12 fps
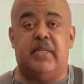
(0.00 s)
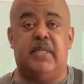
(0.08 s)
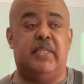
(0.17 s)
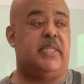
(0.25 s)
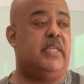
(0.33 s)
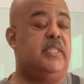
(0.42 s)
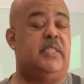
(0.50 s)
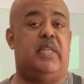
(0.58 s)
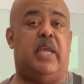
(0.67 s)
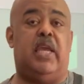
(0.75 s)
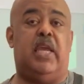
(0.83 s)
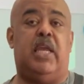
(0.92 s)
this is
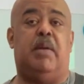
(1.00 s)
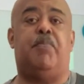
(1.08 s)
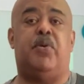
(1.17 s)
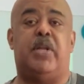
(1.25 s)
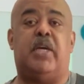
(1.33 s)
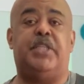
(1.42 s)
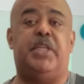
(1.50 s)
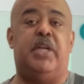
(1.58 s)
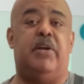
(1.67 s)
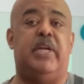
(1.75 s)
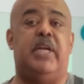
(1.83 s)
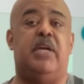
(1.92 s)
the production
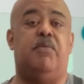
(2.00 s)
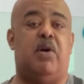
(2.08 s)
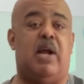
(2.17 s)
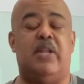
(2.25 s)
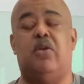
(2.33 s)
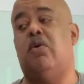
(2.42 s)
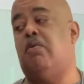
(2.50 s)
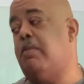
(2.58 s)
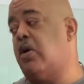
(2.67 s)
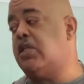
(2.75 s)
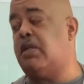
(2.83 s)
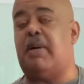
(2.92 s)
area where I do
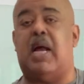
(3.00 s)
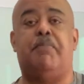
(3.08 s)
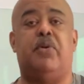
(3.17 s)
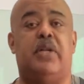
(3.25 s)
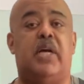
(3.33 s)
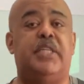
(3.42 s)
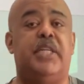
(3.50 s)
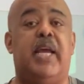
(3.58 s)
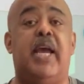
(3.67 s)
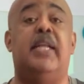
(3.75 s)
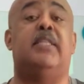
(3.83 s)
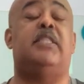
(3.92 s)
most of my production
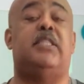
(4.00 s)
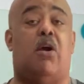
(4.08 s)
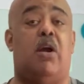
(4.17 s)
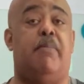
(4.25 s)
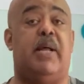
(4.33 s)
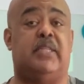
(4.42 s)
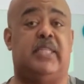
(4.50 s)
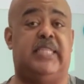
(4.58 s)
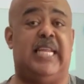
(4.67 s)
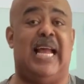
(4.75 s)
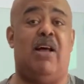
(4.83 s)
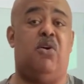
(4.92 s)
at. Sorry about the
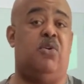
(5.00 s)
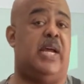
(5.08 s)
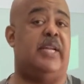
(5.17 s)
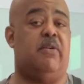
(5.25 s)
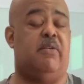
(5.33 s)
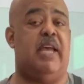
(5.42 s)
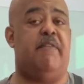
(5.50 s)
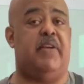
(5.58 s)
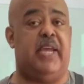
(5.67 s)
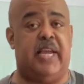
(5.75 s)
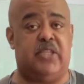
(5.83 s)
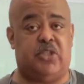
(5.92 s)
sound. I don't have
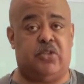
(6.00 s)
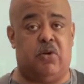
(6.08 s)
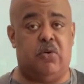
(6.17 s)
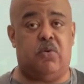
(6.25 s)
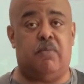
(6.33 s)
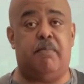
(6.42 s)
an external